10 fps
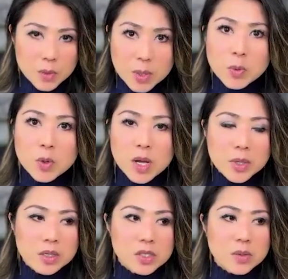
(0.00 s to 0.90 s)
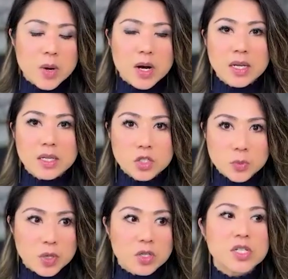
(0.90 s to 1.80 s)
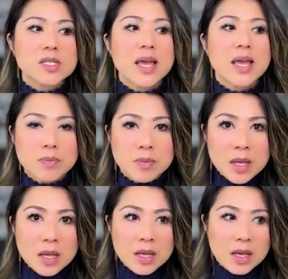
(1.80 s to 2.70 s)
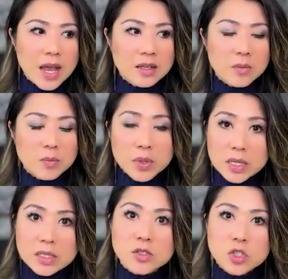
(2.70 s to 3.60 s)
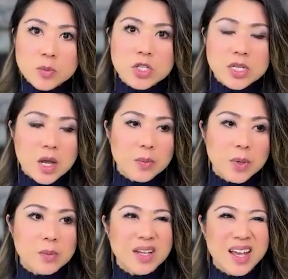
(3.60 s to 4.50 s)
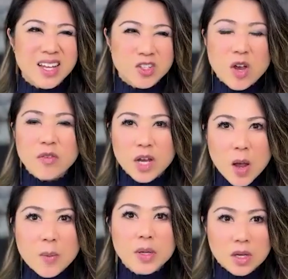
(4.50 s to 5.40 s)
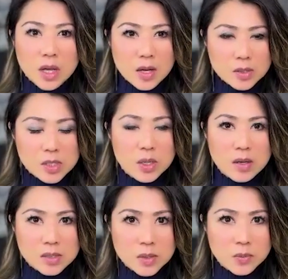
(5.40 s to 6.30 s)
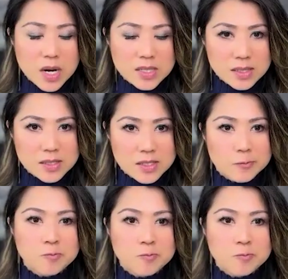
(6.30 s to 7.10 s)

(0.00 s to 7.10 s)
people coming onto the market to purchase and putting so much down payment and driving up the housing prices.